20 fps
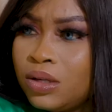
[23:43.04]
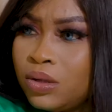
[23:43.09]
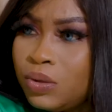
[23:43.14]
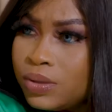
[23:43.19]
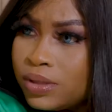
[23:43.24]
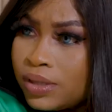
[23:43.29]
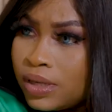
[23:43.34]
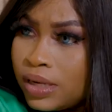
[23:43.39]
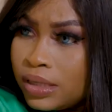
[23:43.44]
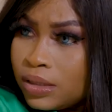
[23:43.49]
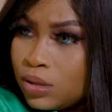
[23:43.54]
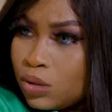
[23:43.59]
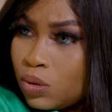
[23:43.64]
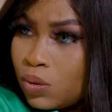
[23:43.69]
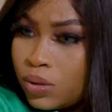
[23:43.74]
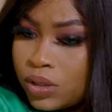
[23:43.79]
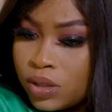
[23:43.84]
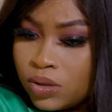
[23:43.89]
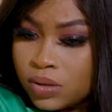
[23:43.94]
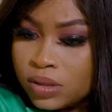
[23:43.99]
You said
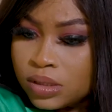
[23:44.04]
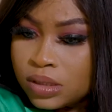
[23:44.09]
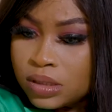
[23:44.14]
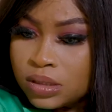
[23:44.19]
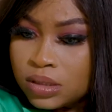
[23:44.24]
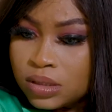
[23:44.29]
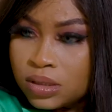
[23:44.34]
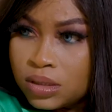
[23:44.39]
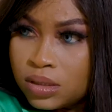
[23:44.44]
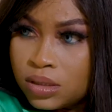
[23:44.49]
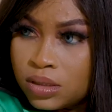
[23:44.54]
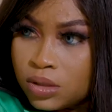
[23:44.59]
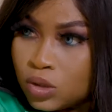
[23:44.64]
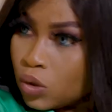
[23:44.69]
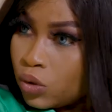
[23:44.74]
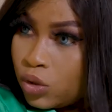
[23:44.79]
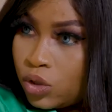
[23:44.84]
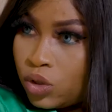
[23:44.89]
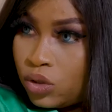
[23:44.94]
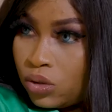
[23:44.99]
Tony doesn't
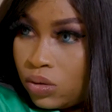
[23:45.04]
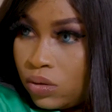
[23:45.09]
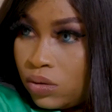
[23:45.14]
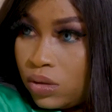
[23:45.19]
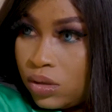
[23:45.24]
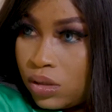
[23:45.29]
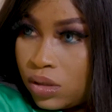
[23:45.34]
touch you.